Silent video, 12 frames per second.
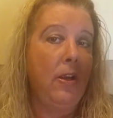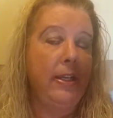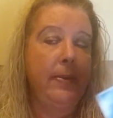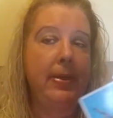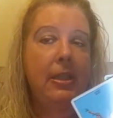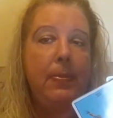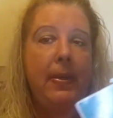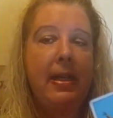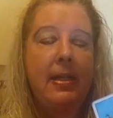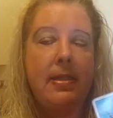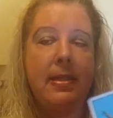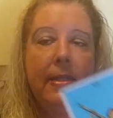arguments
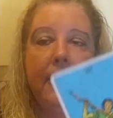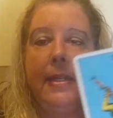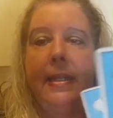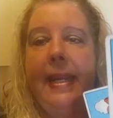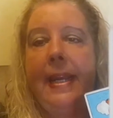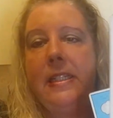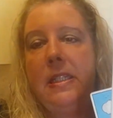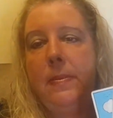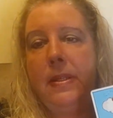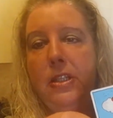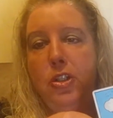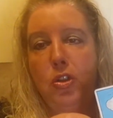because this indicates to
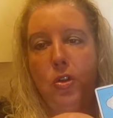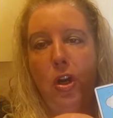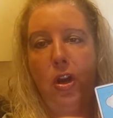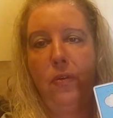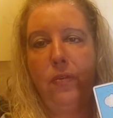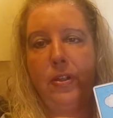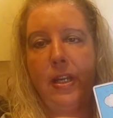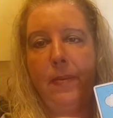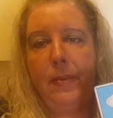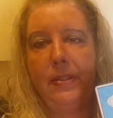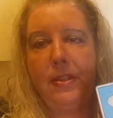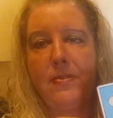me that you're
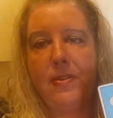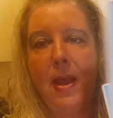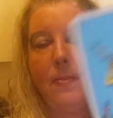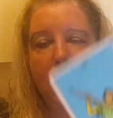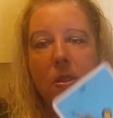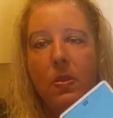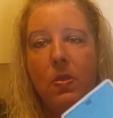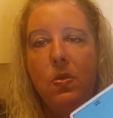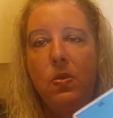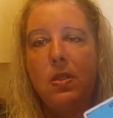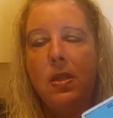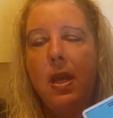overcoming those
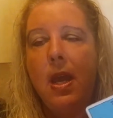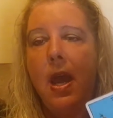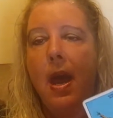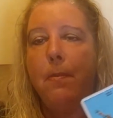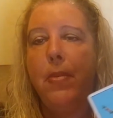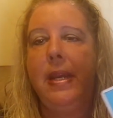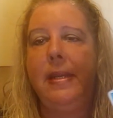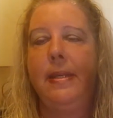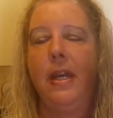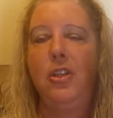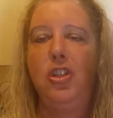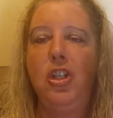obstacles, but it
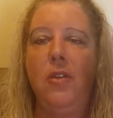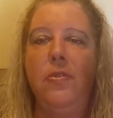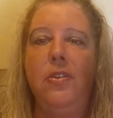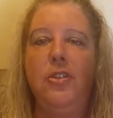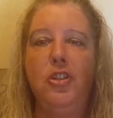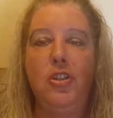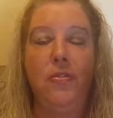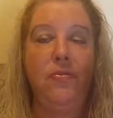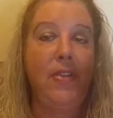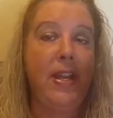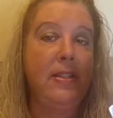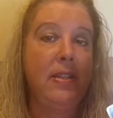does show that your
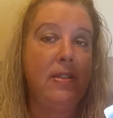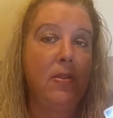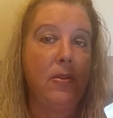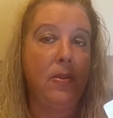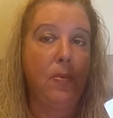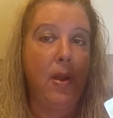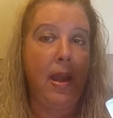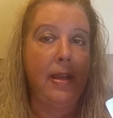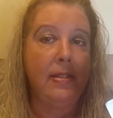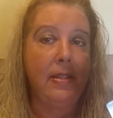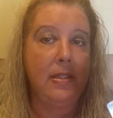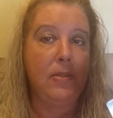defense is on the
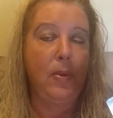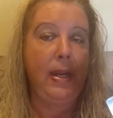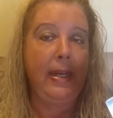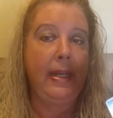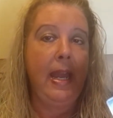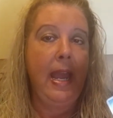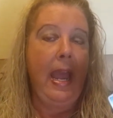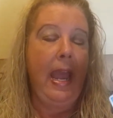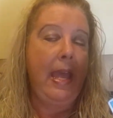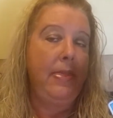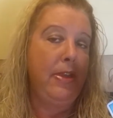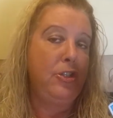rise this week
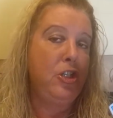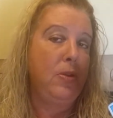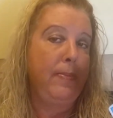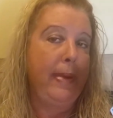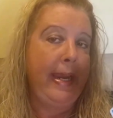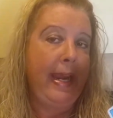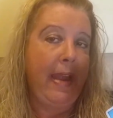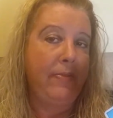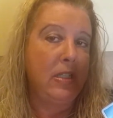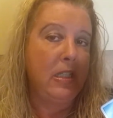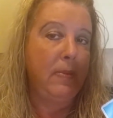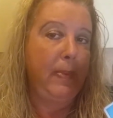and that you may
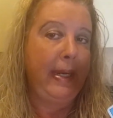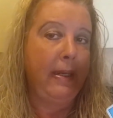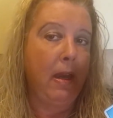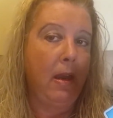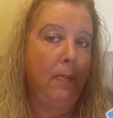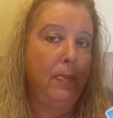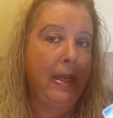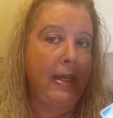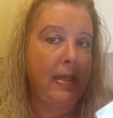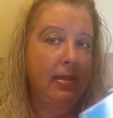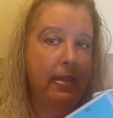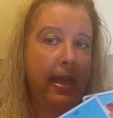have to speak up. Like
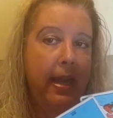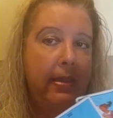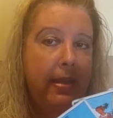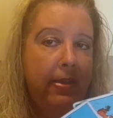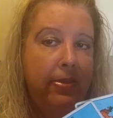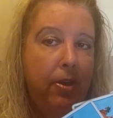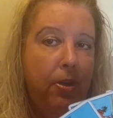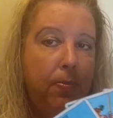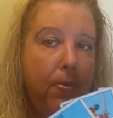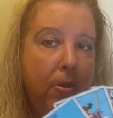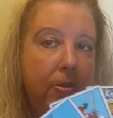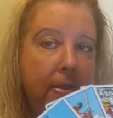I said, that third
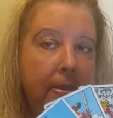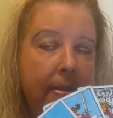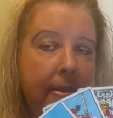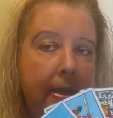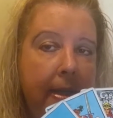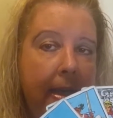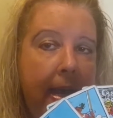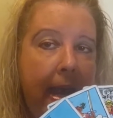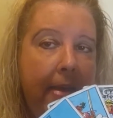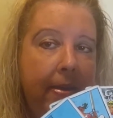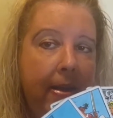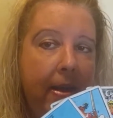person
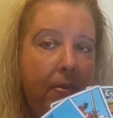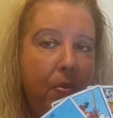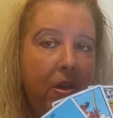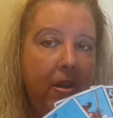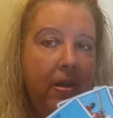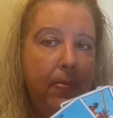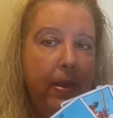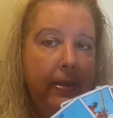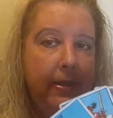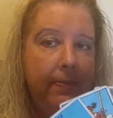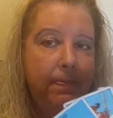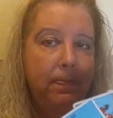and that I wanted
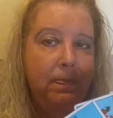opinion.